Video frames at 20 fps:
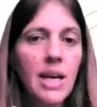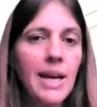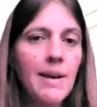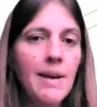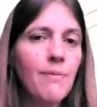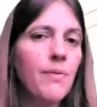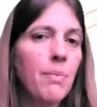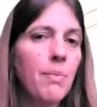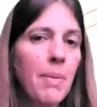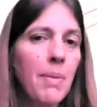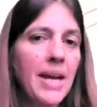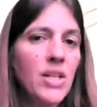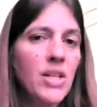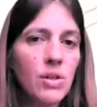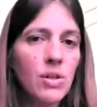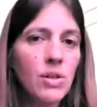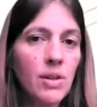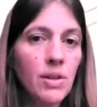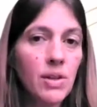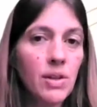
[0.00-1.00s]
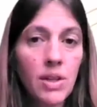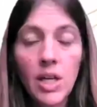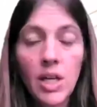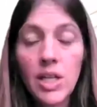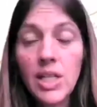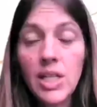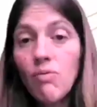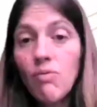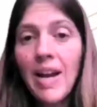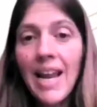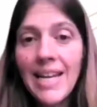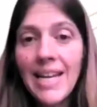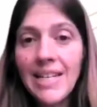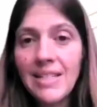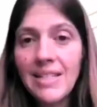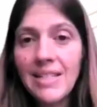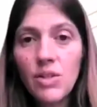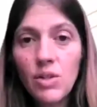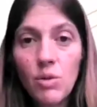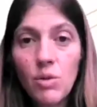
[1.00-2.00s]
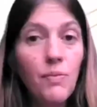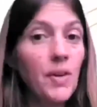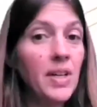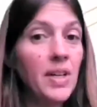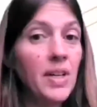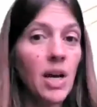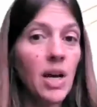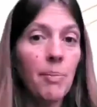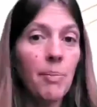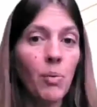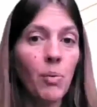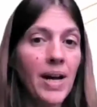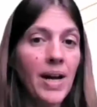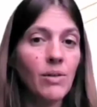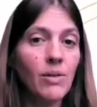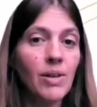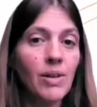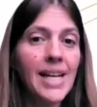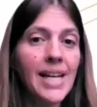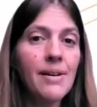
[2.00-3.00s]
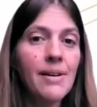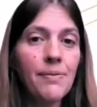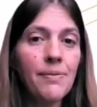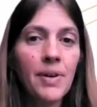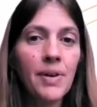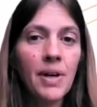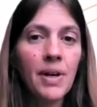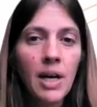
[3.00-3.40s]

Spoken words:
information that is related to, for example, where you live,